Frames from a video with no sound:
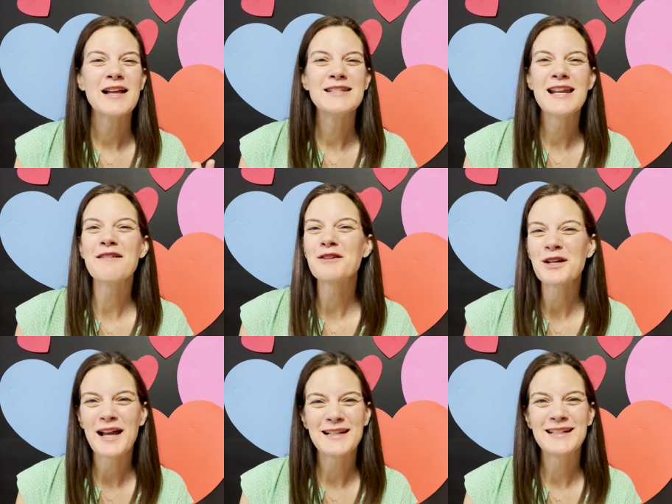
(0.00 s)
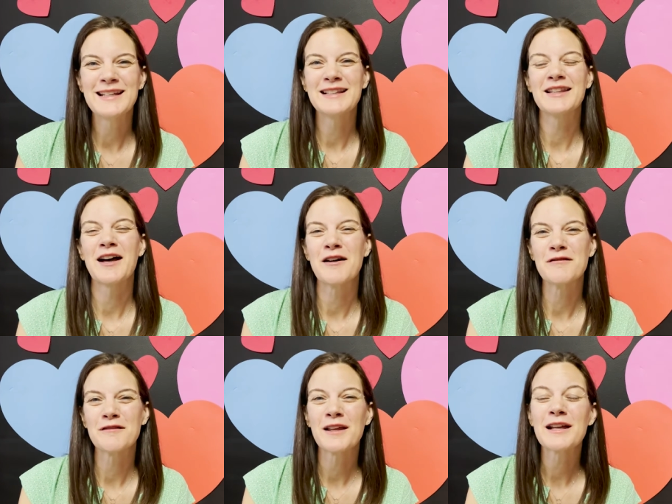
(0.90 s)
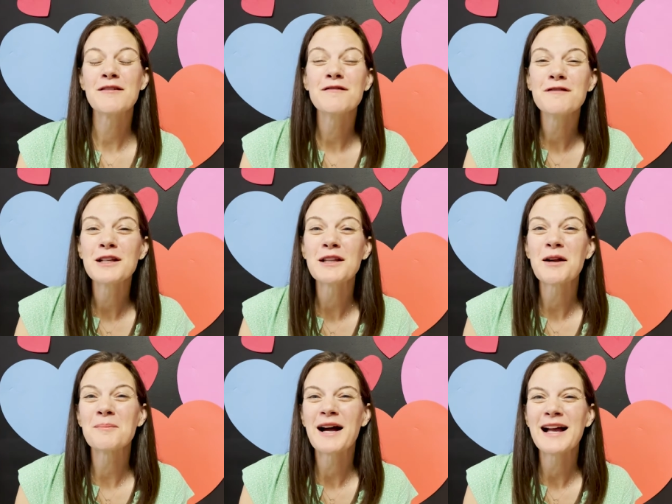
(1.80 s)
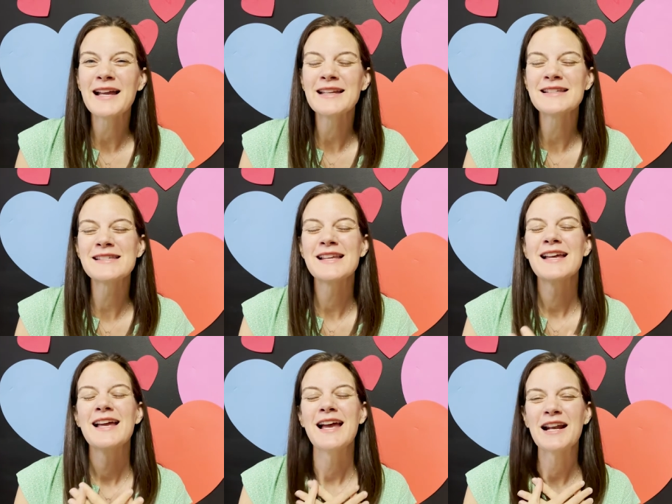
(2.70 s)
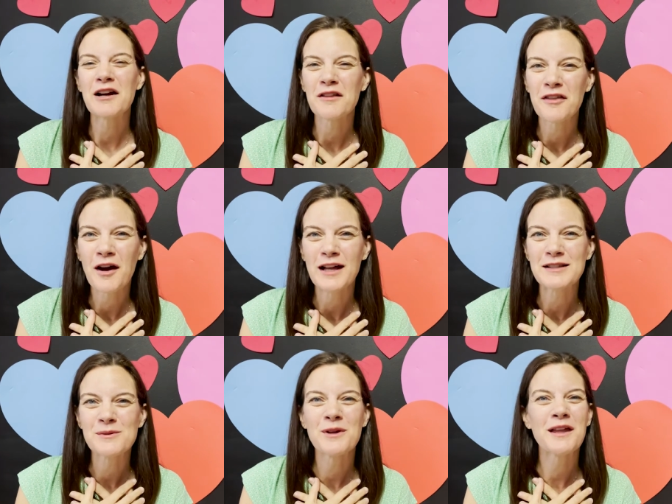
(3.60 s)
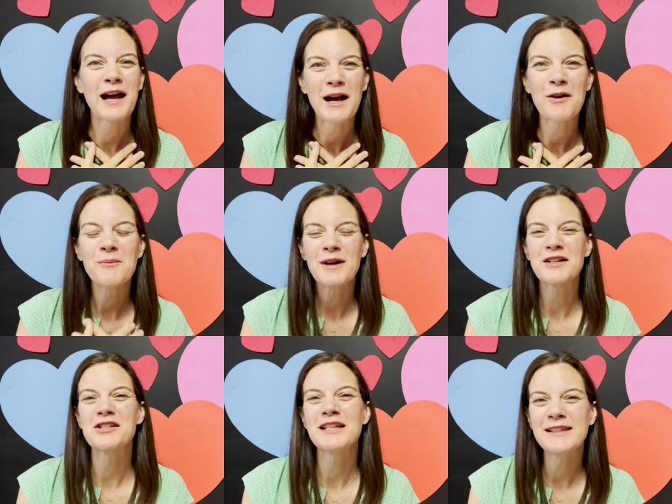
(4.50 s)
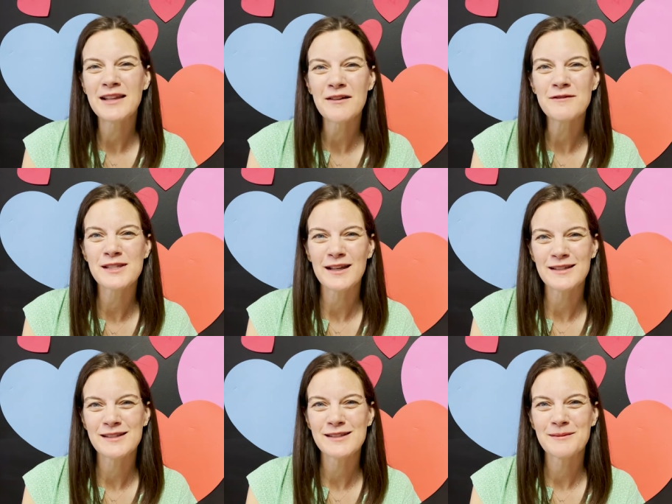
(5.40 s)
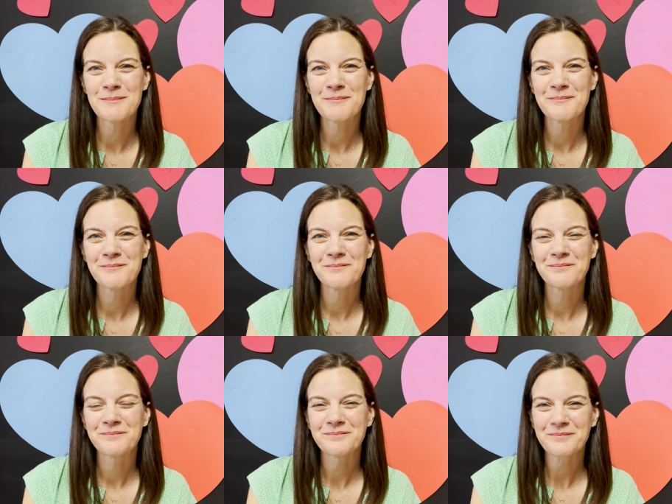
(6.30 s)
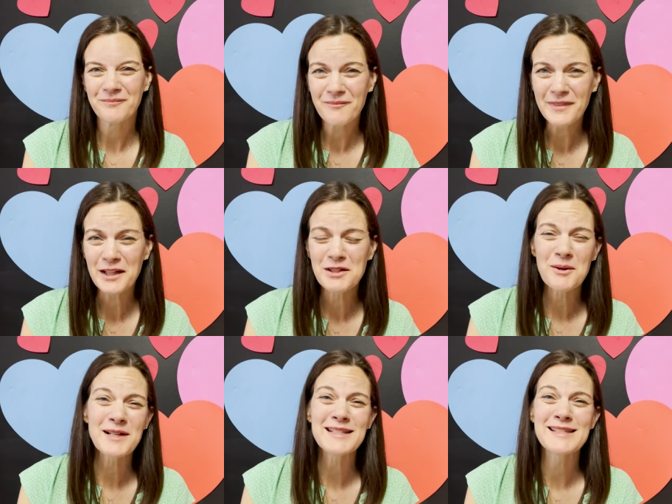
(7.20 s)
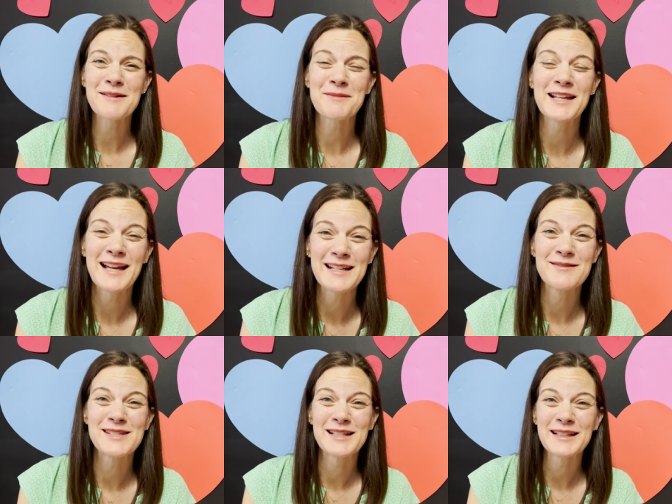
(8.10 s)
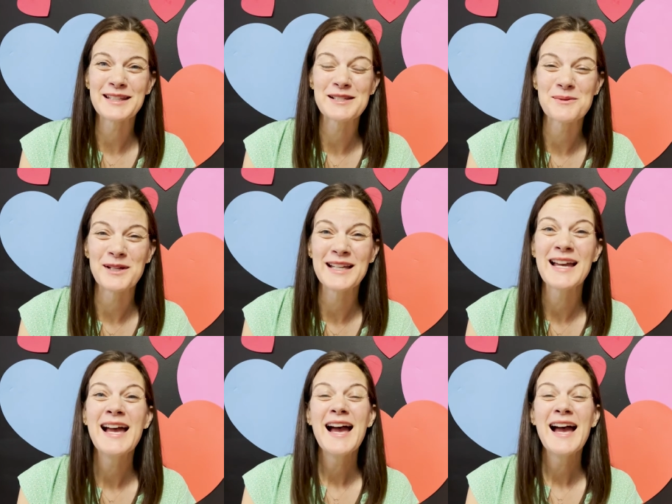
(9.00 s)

never-ending love that can fill our minds and our thoughts with how much He loves us. You know, I did something kind of silly this week.